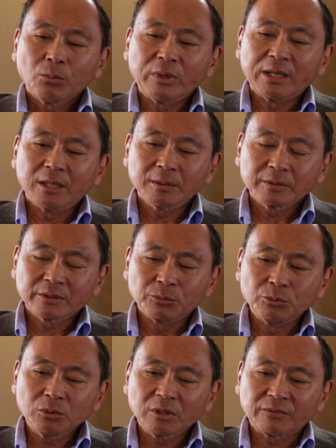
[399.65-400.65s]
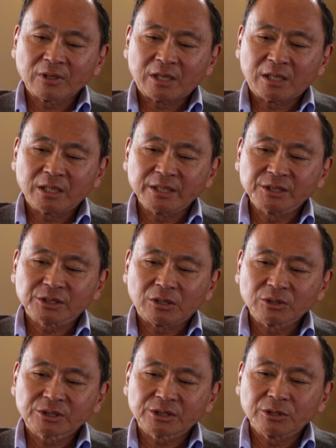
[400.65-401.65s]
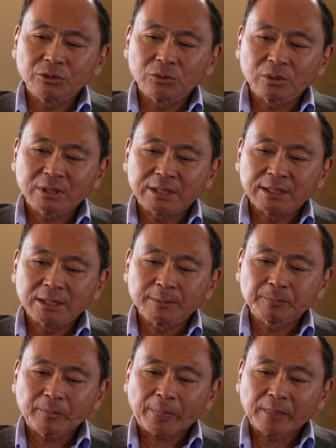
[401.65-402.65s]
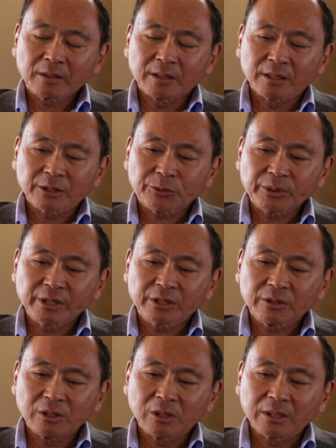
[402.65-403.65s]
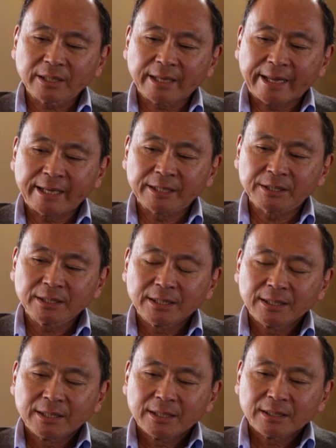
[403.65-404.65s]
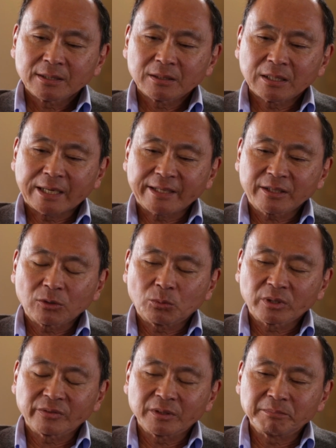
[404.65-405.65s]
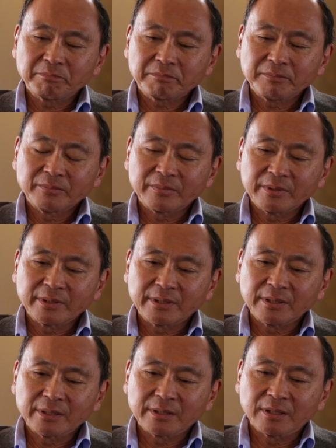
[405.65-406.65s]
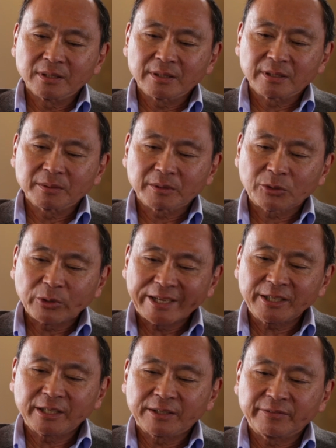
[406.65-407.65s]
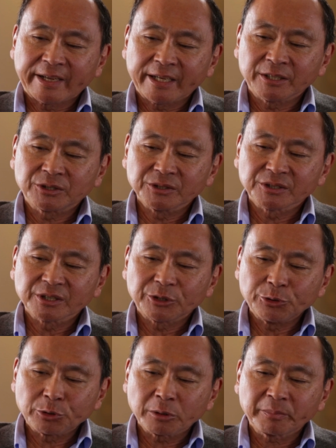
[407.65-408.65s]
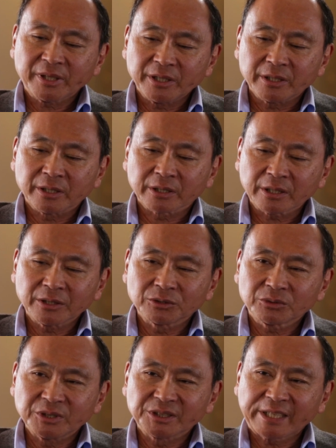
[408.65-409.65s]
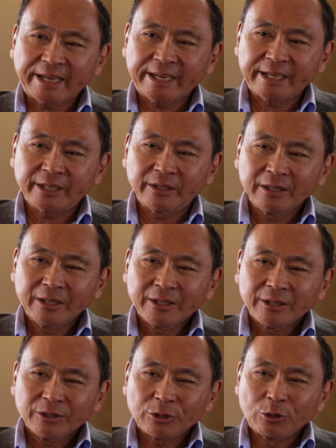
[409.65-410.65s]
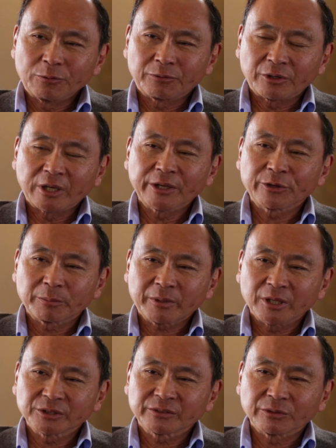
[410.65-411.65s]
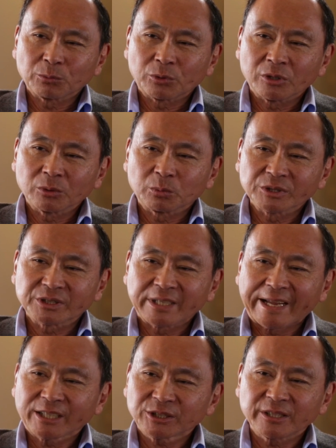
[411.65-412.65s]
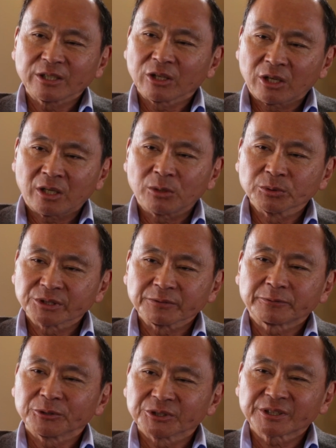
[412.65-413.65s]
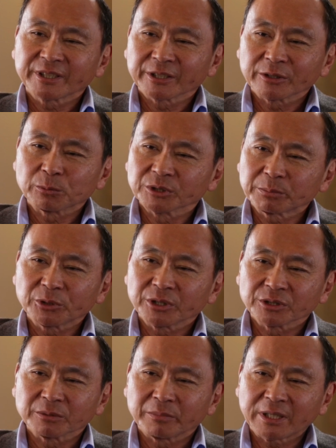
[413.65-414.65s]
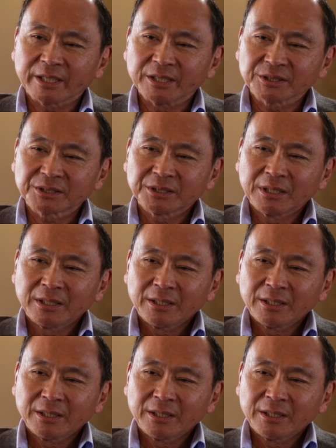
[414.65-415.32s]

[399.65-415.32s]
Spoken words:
Well, the rule of law is also critical, and I think one of the great advantages that European countries had over other parts of the world was that actually law was the first thing that was put into place.